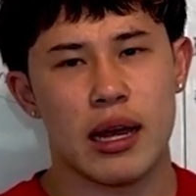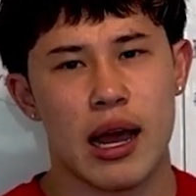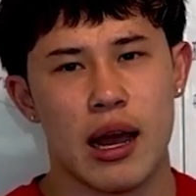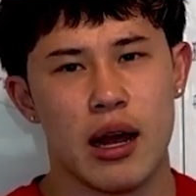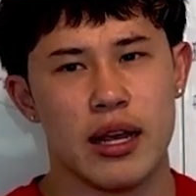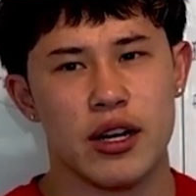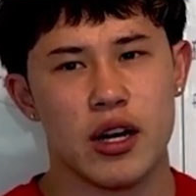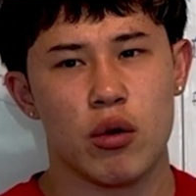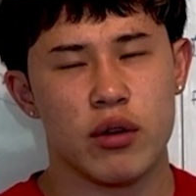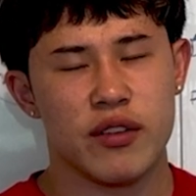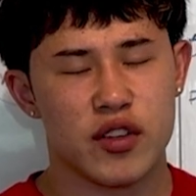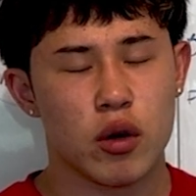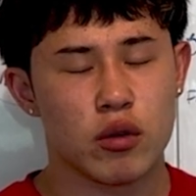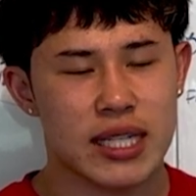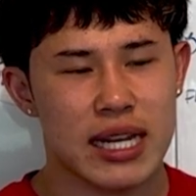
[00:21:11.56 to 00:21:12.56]
if you
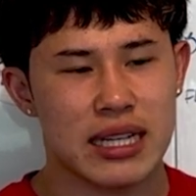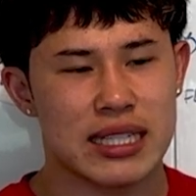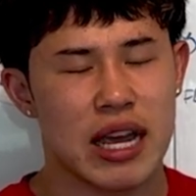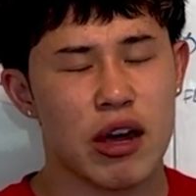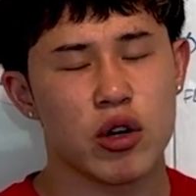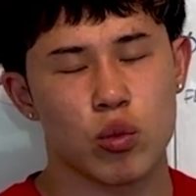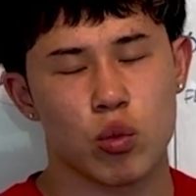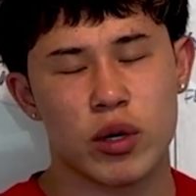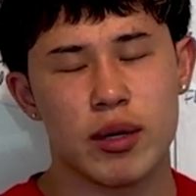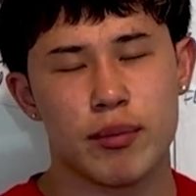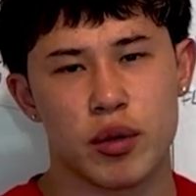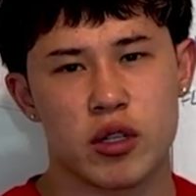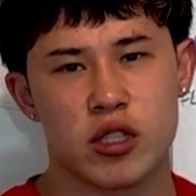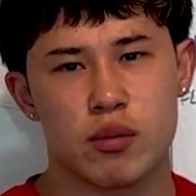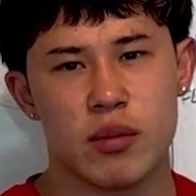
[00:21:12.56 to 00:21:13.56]
don't take it down and
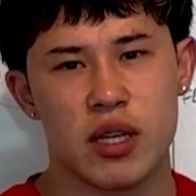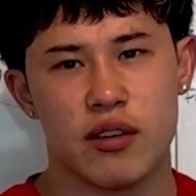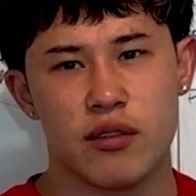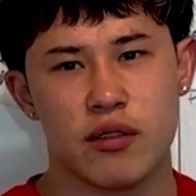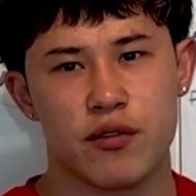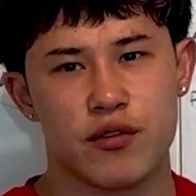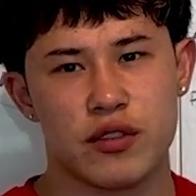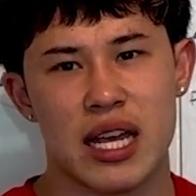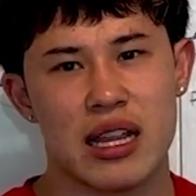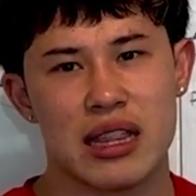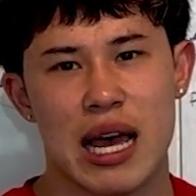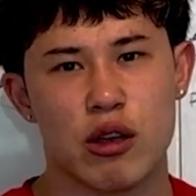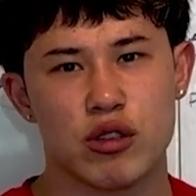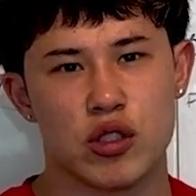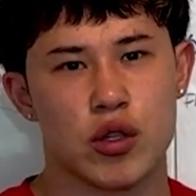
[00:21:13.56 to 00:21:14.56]
reimburse me
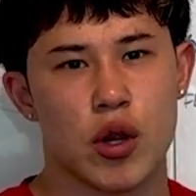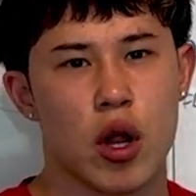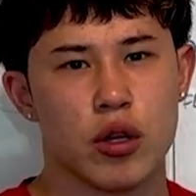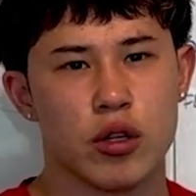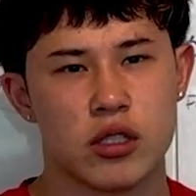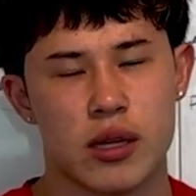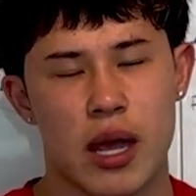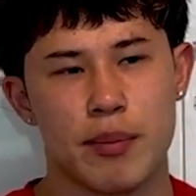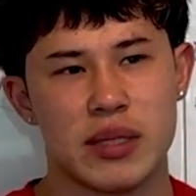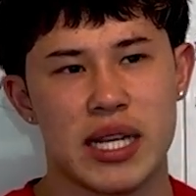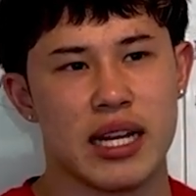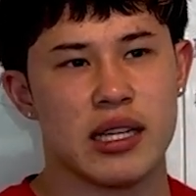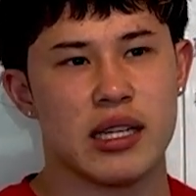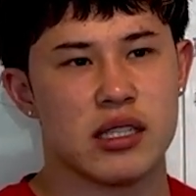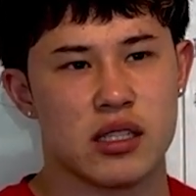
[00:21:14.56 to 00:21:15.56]
$10,000, I'm
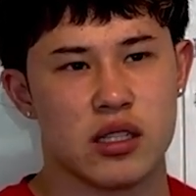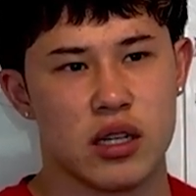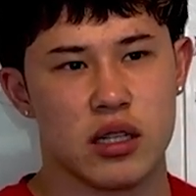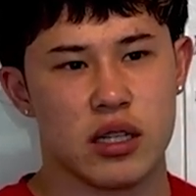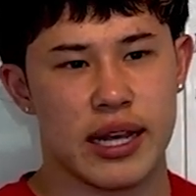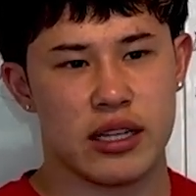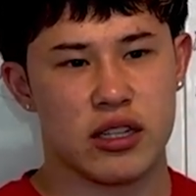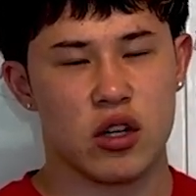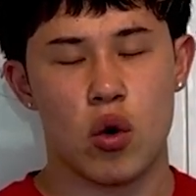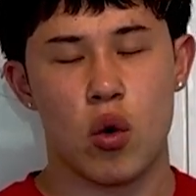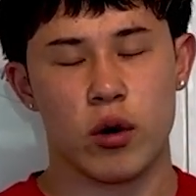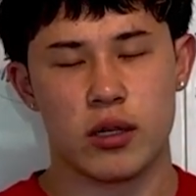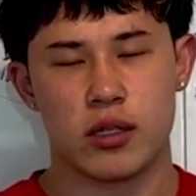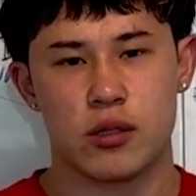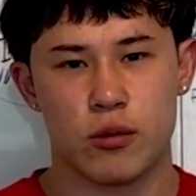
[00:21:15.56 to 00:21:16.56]
taking this to like the
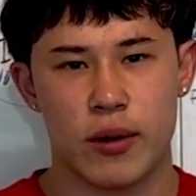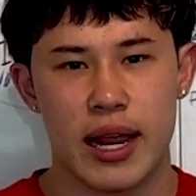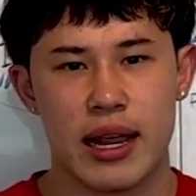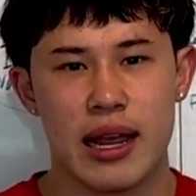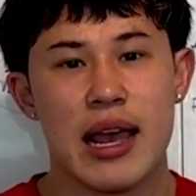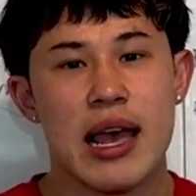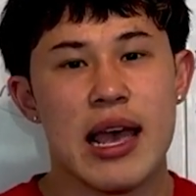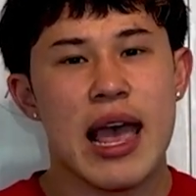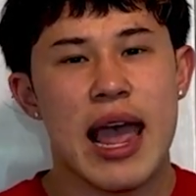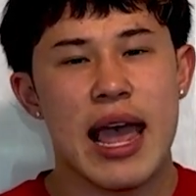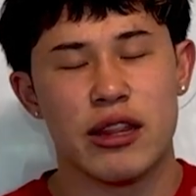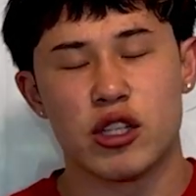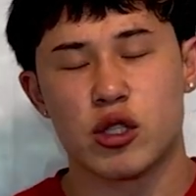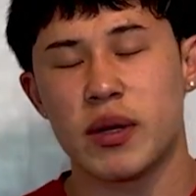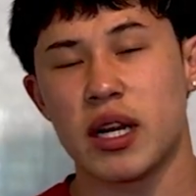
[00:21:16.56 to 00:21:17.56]
courts, right? And
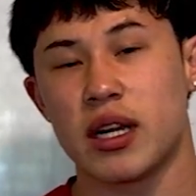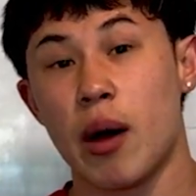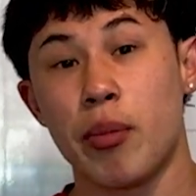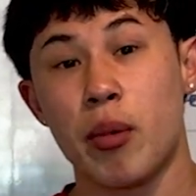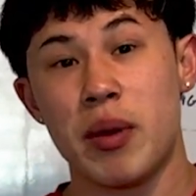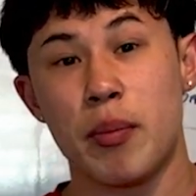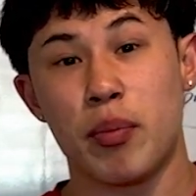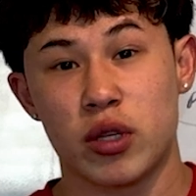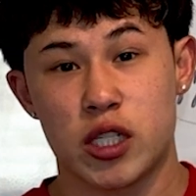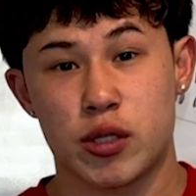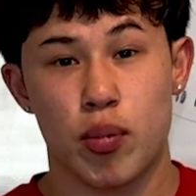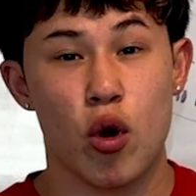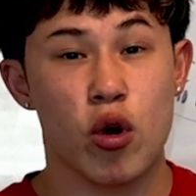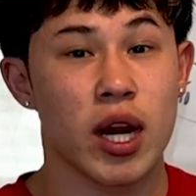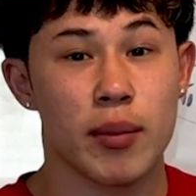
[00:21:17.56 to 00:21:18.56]
there's been a couple people in this
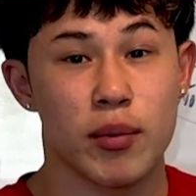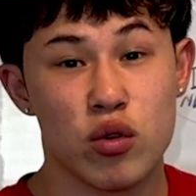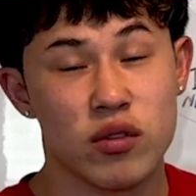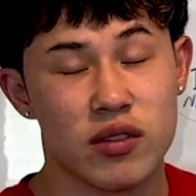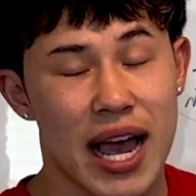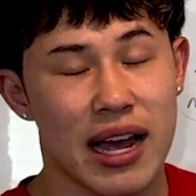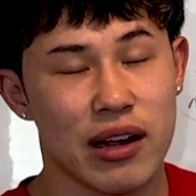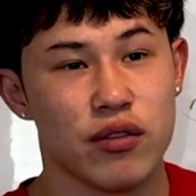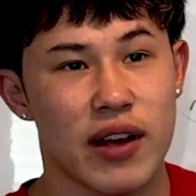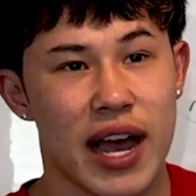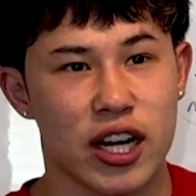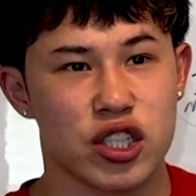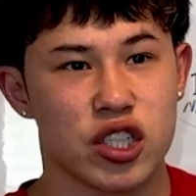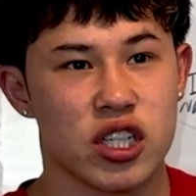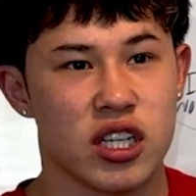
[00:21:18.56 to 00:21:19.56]
program who've
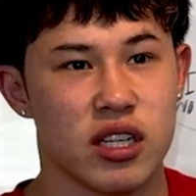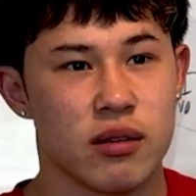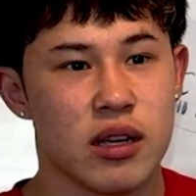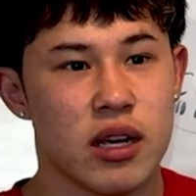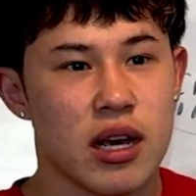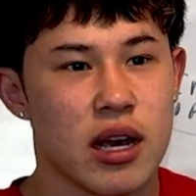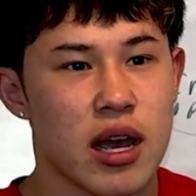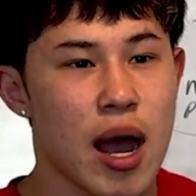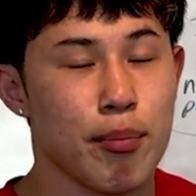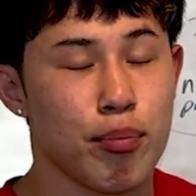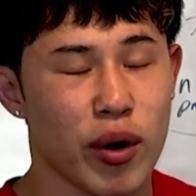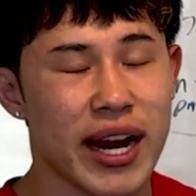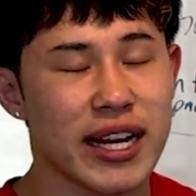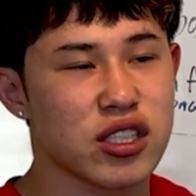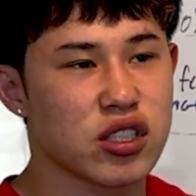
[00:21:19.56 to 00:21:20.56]
actually, a
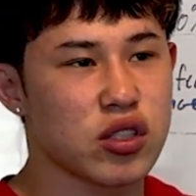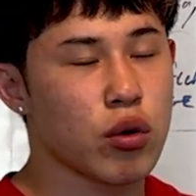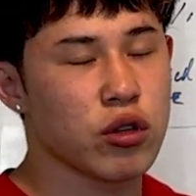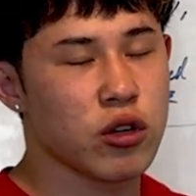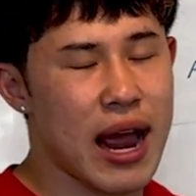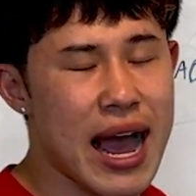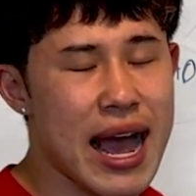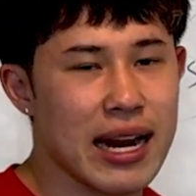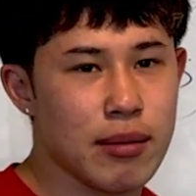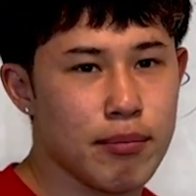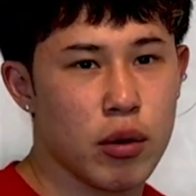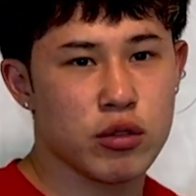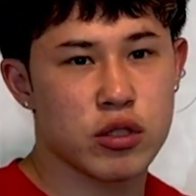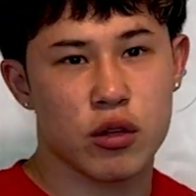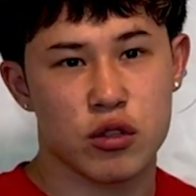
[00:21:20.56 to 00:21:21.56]
brand stole their ad and
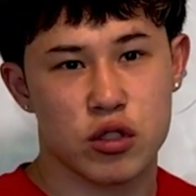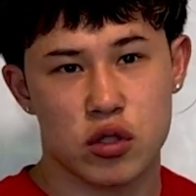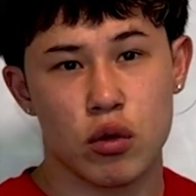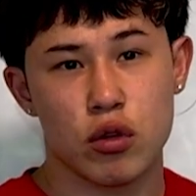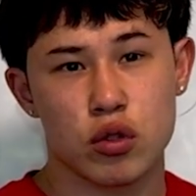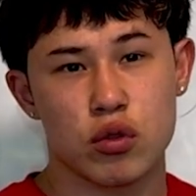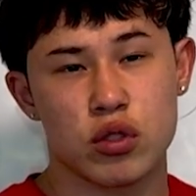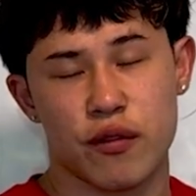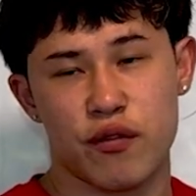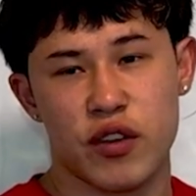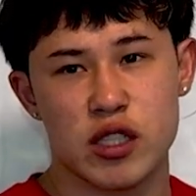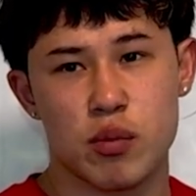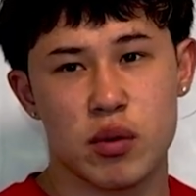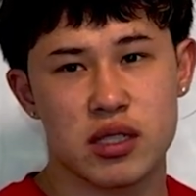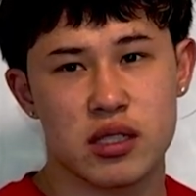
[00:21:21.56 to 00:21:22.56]
posted on their socials on
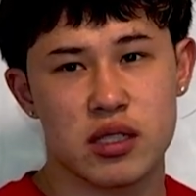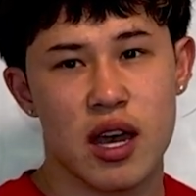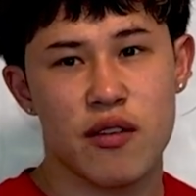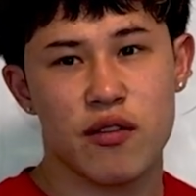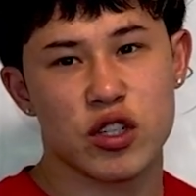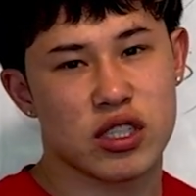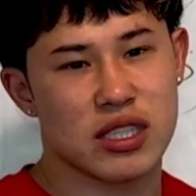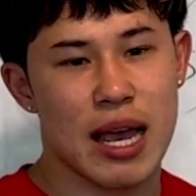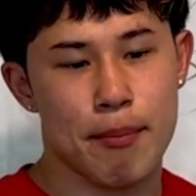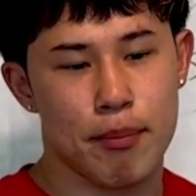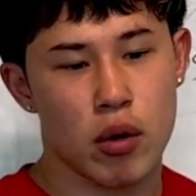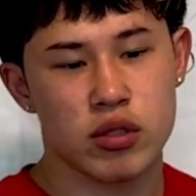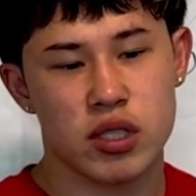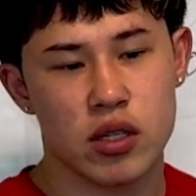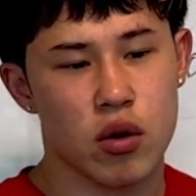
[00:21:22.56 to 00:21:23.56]
Facebook and stuff and just kept
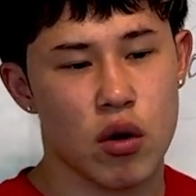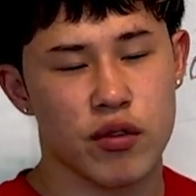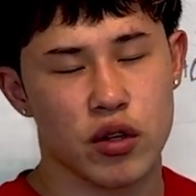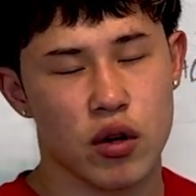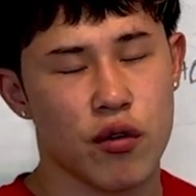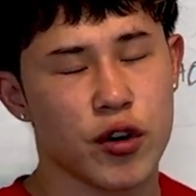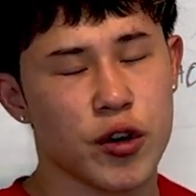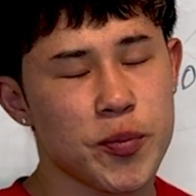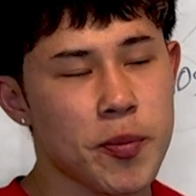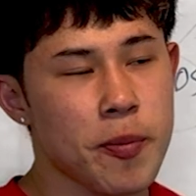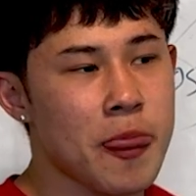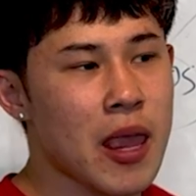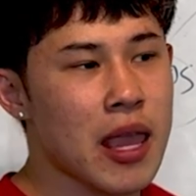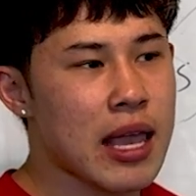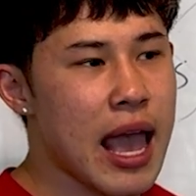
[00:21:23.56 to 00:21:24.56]
posting it over and over,
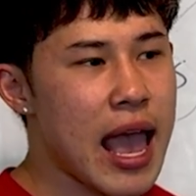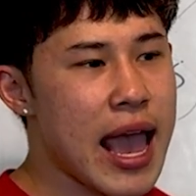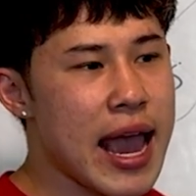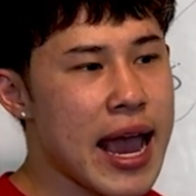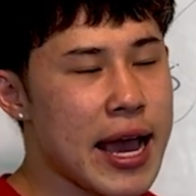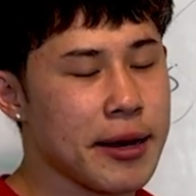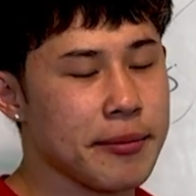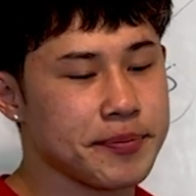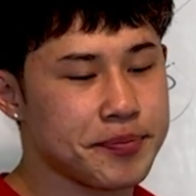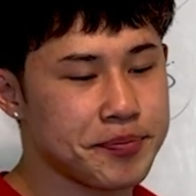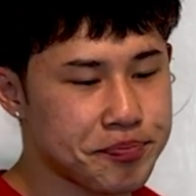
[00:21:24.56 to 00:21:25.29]
and